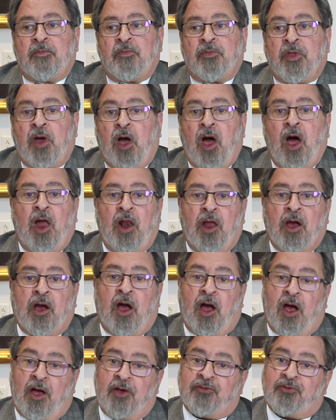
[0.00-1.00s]
The
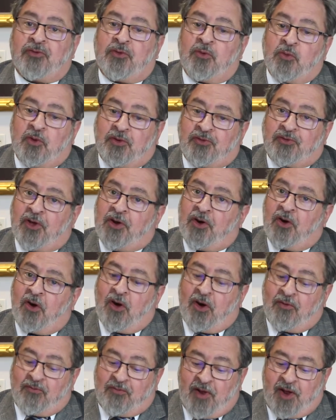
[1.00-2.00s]
Holocaust was in
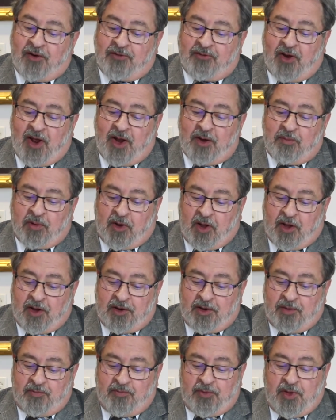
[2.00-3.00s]
our flesh and
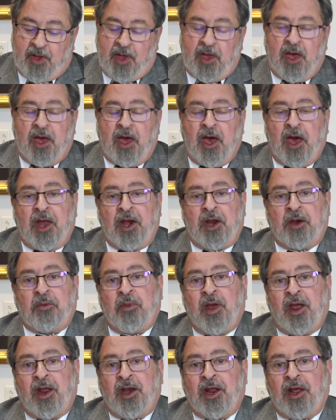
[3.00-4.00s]
blood, and it
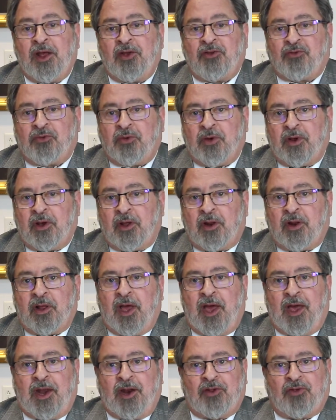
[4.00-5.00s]
made Israel
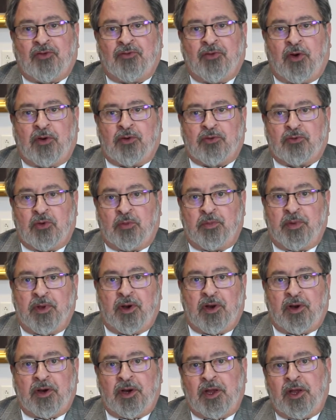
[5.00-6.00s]
and its
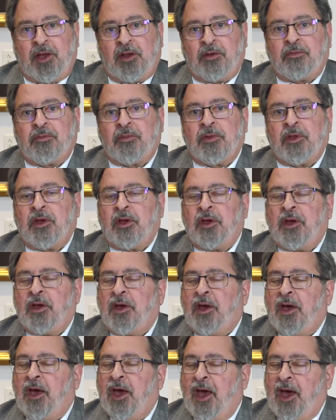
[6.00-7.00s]
vulnerability,
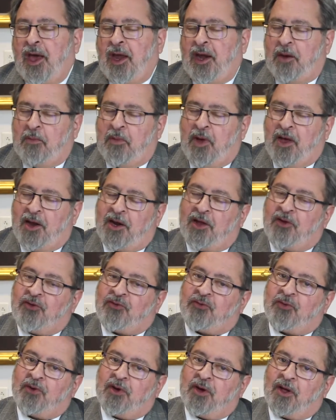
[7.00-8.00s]
and it made
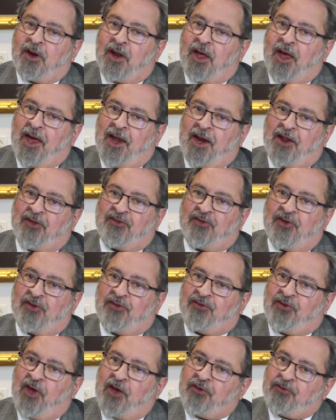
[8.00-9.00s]
Israel and its
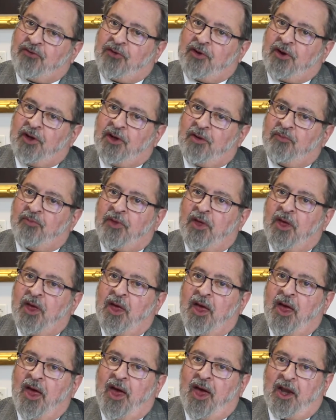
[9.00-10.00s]
necessity,
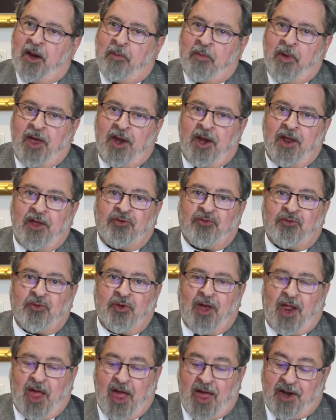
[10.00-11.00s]
and it made
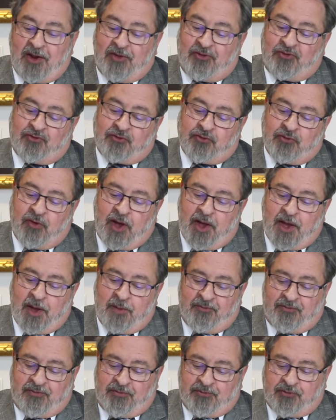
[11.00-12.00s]
Israel and its
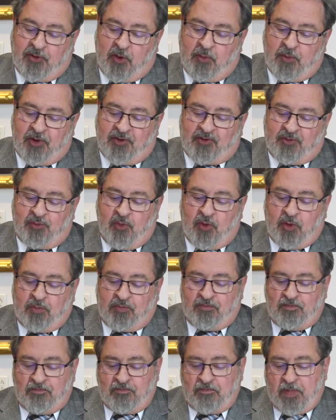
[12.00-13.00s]
triumph so much more
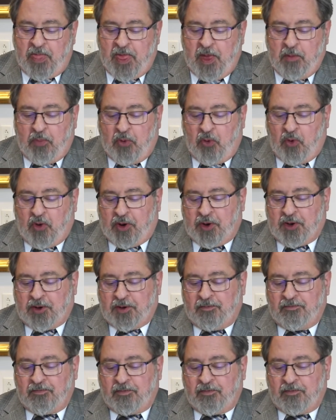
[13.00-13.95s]
important.